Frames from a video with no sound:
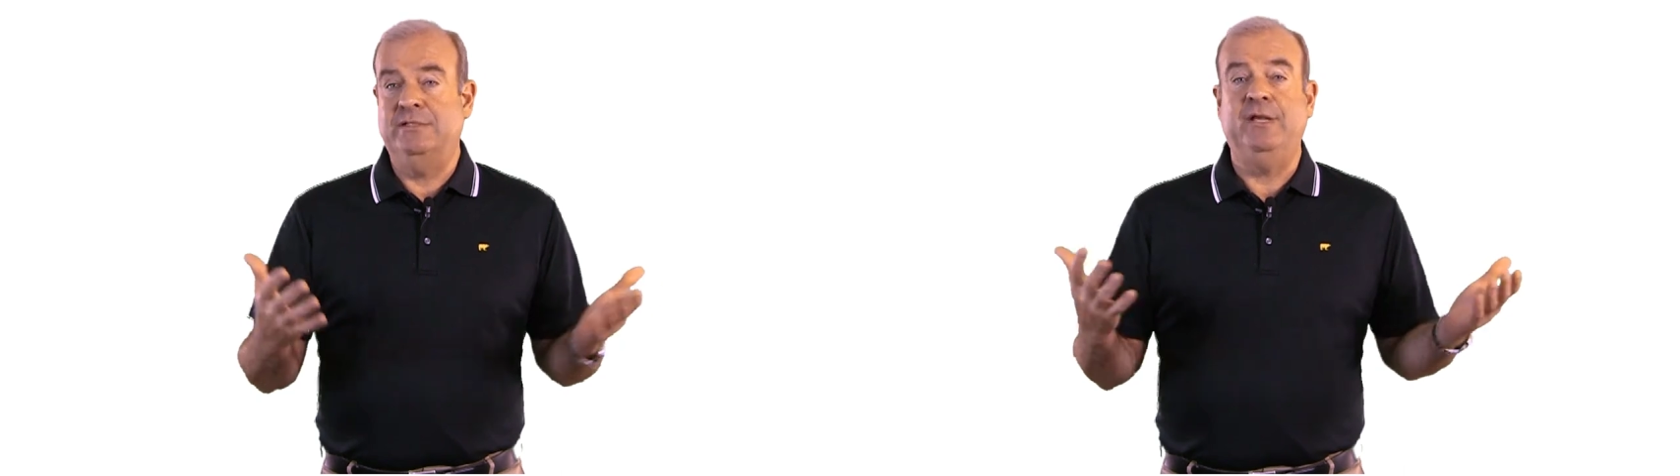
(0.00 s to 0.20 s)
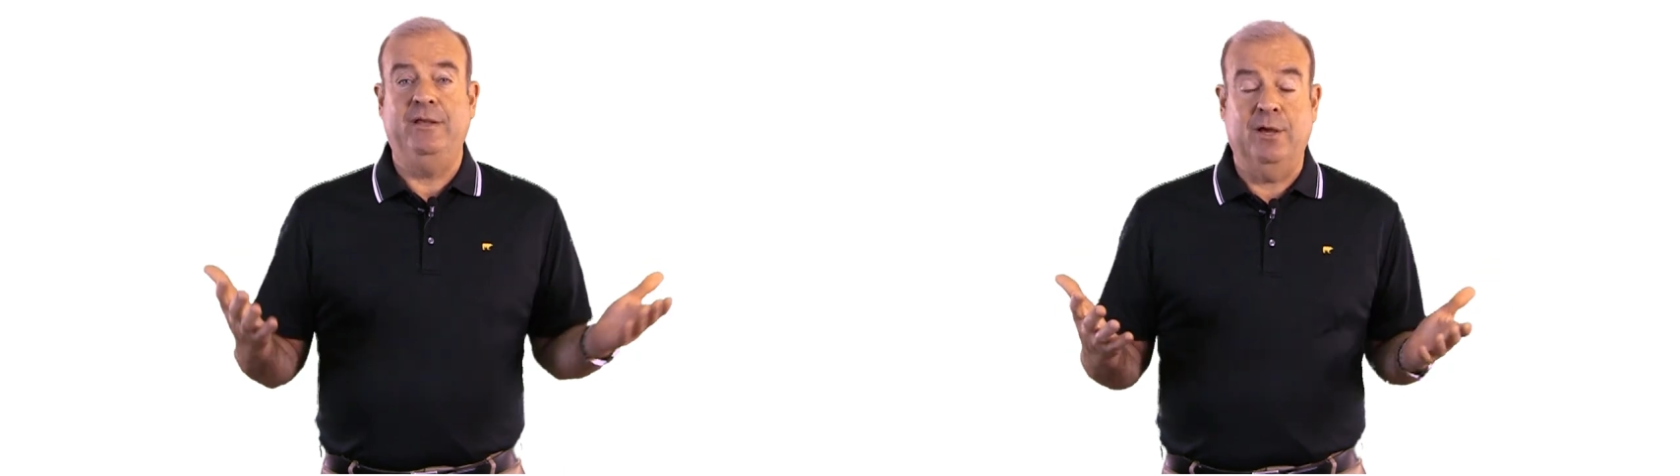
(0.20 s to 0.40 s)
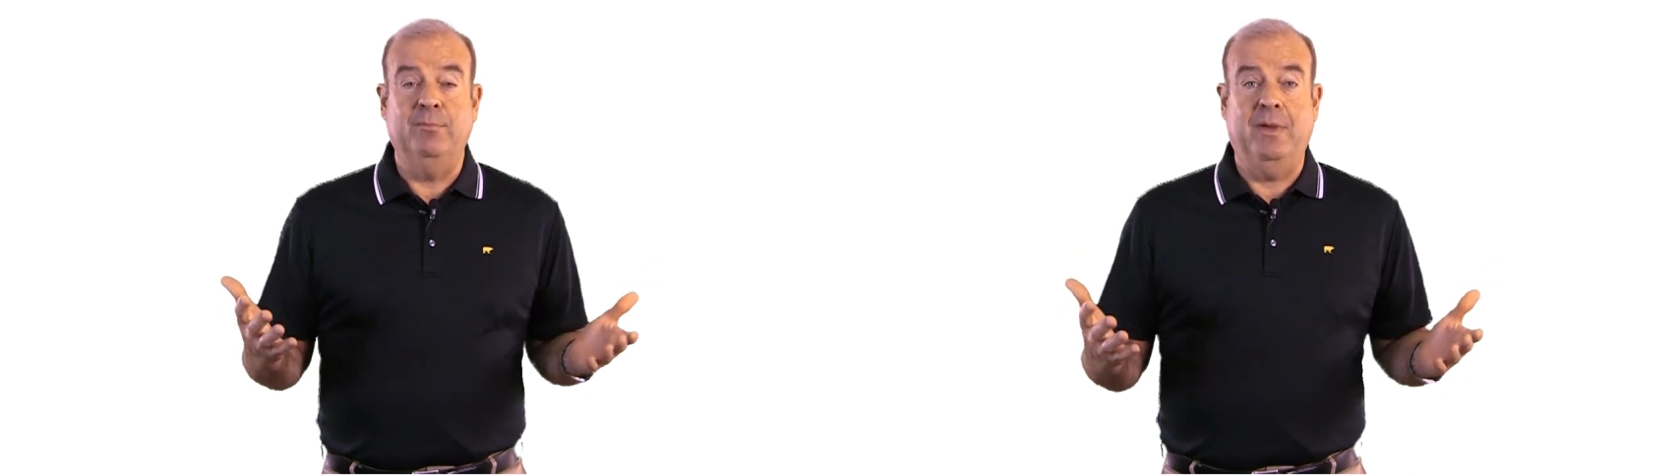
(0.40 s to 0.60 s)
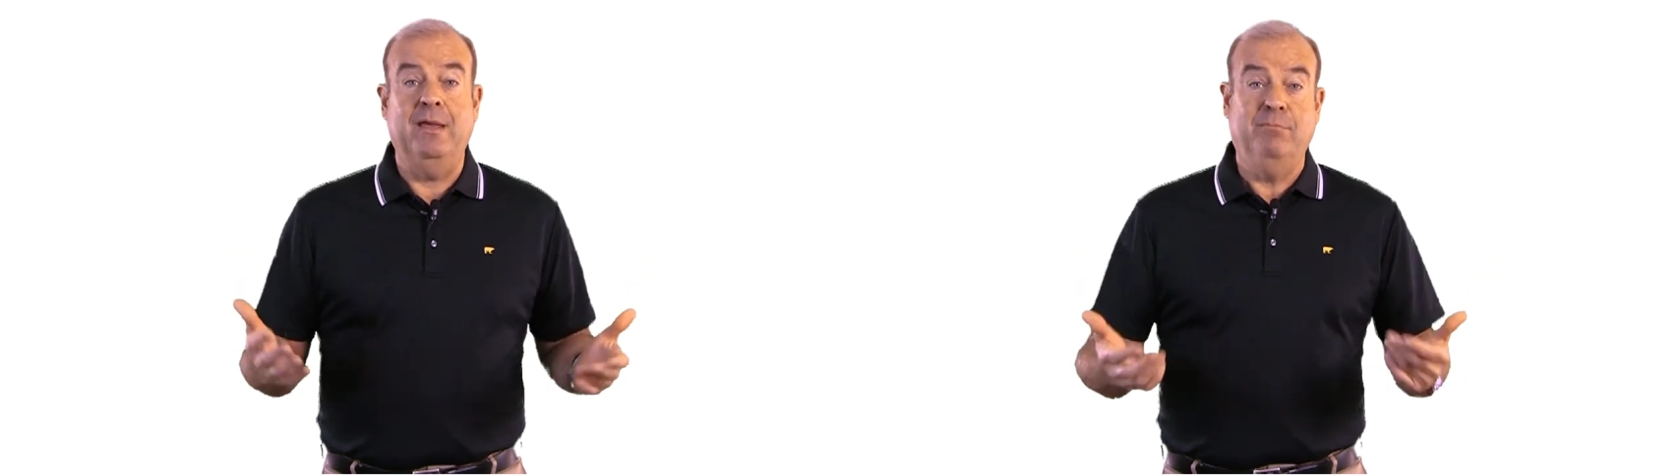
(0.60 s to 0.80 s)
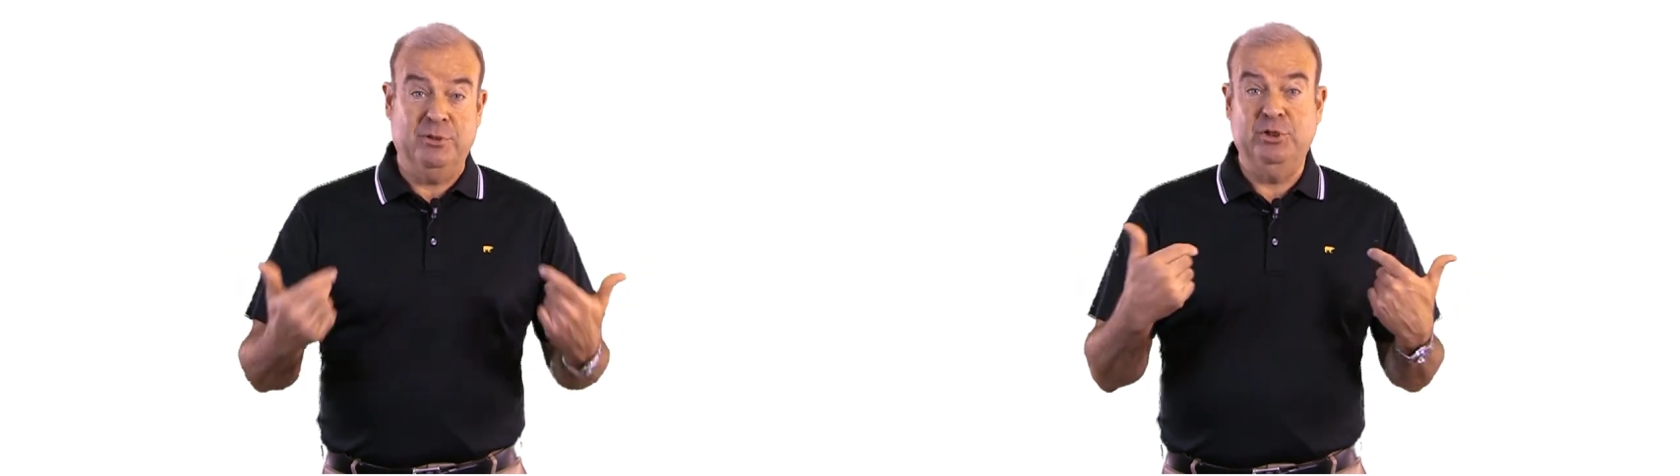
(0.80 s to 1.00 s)
I say young
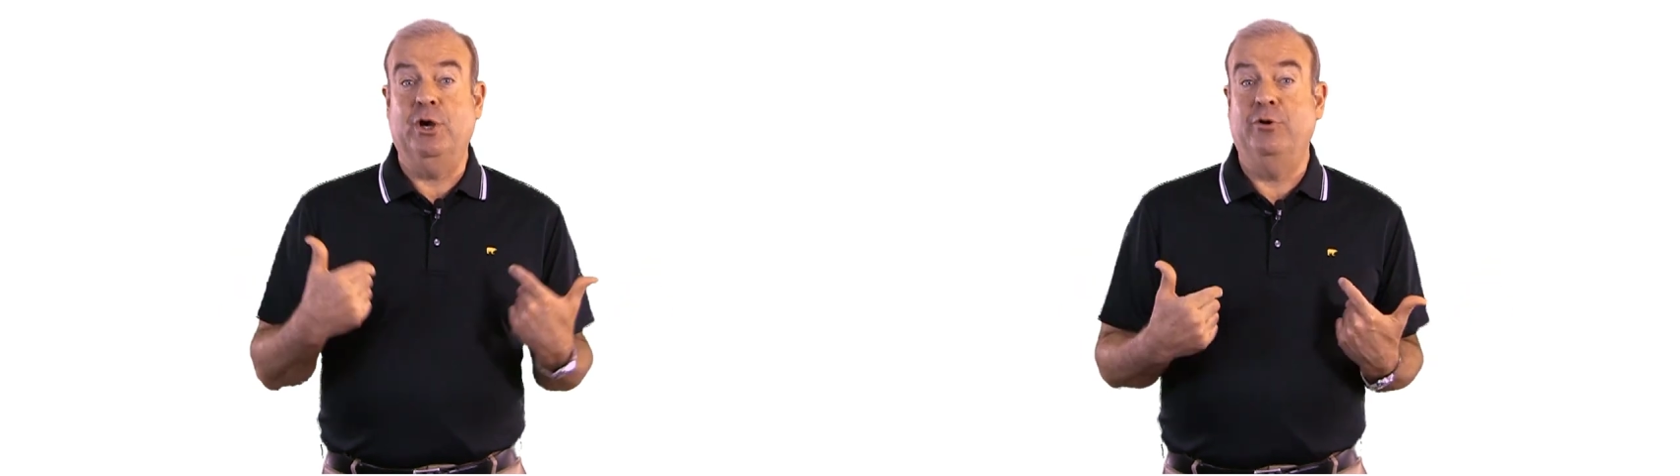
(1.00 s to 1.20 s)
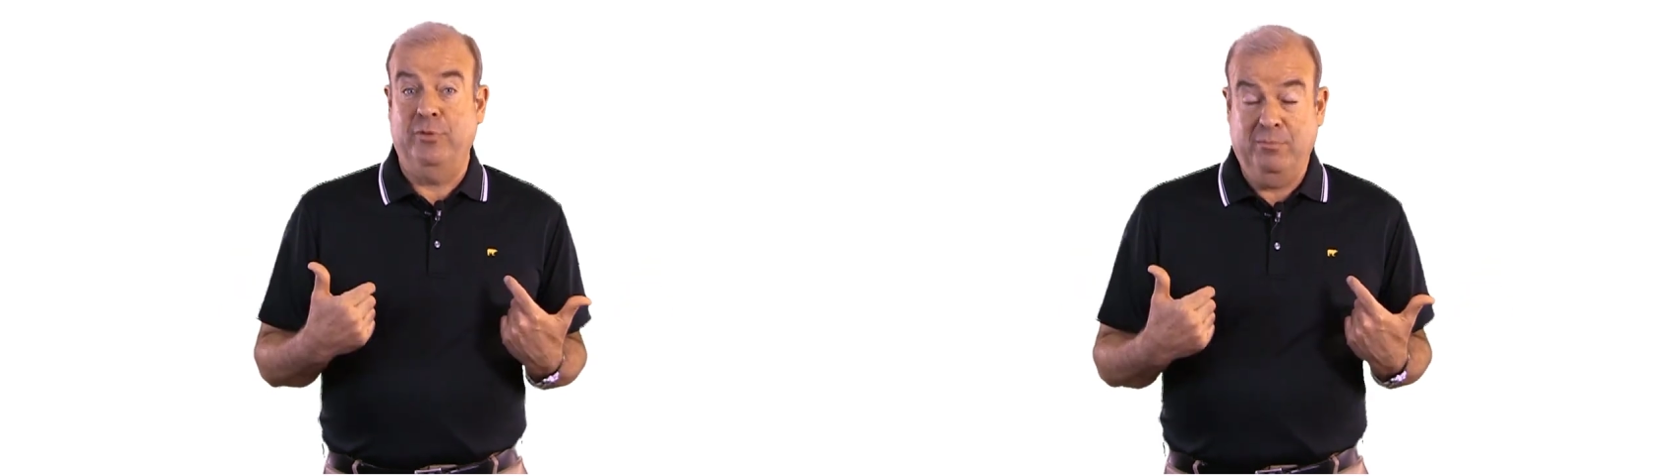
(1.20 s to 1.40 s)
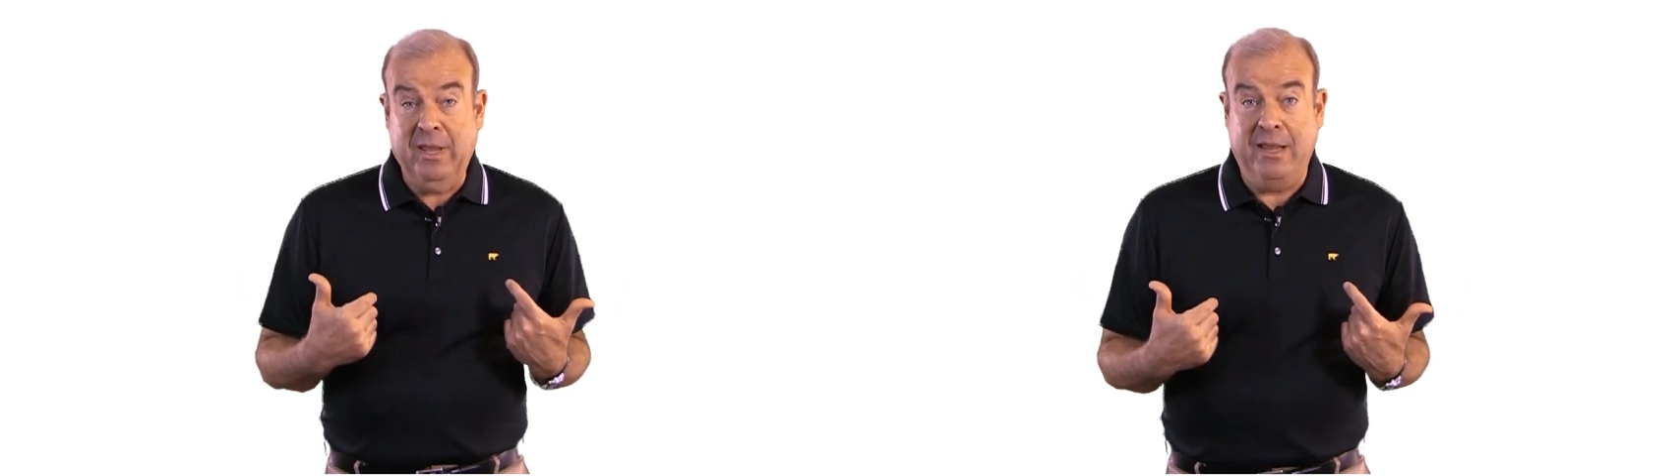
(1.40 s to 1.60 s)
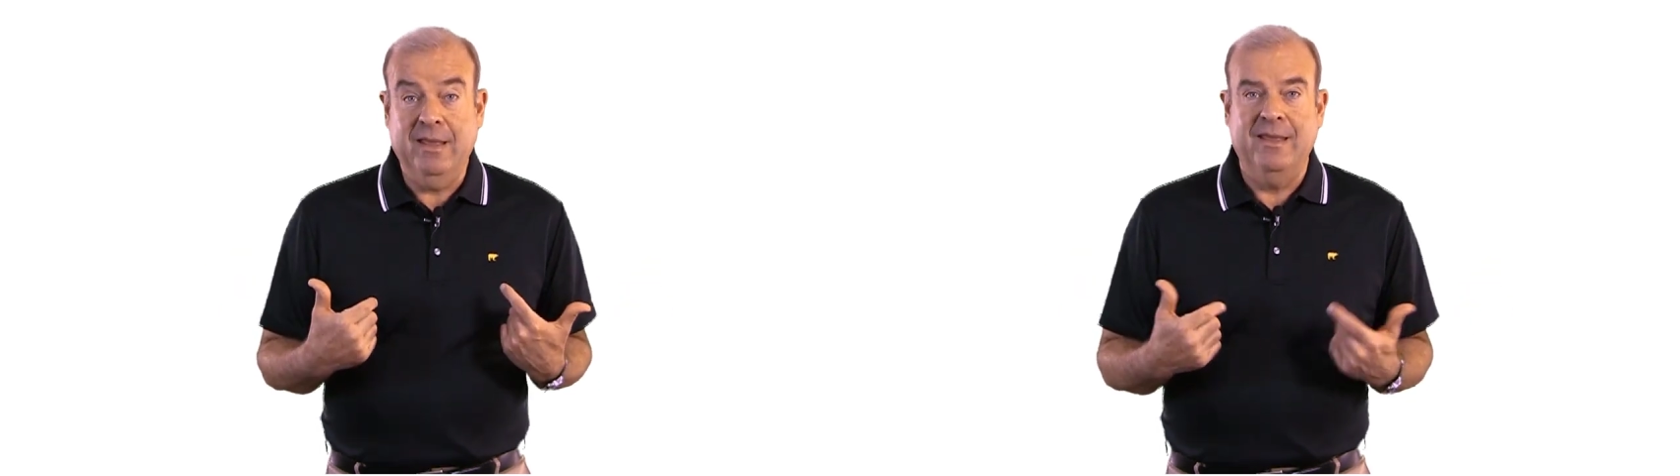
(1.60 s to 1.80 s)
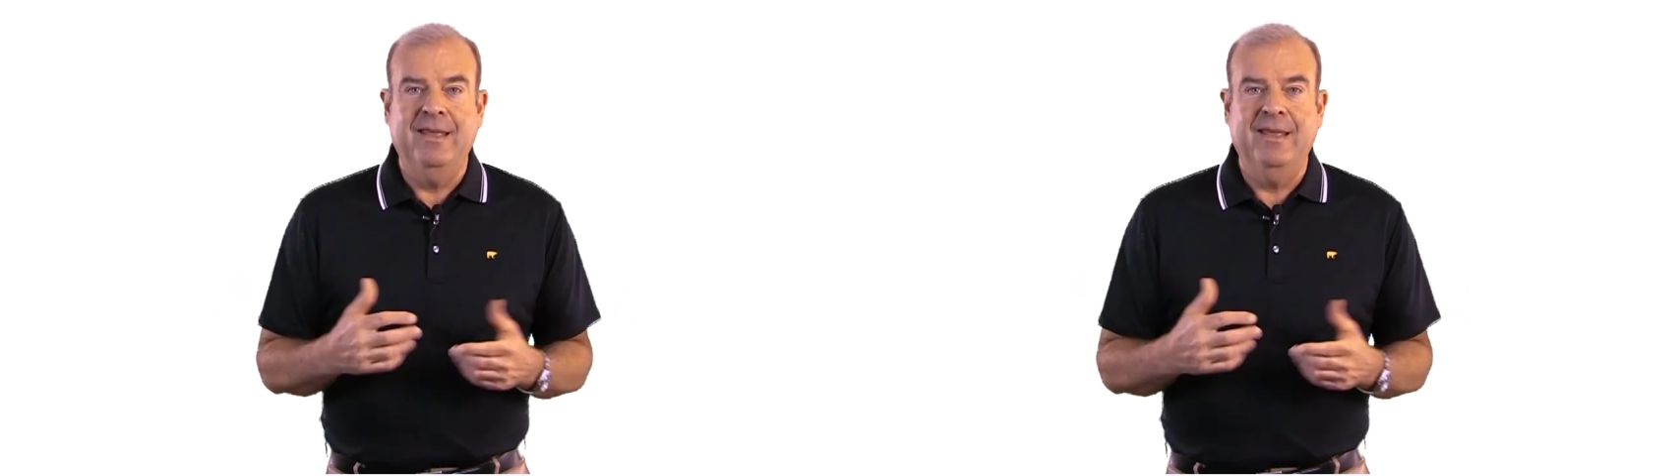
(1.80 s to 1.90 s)
man, much younger than me.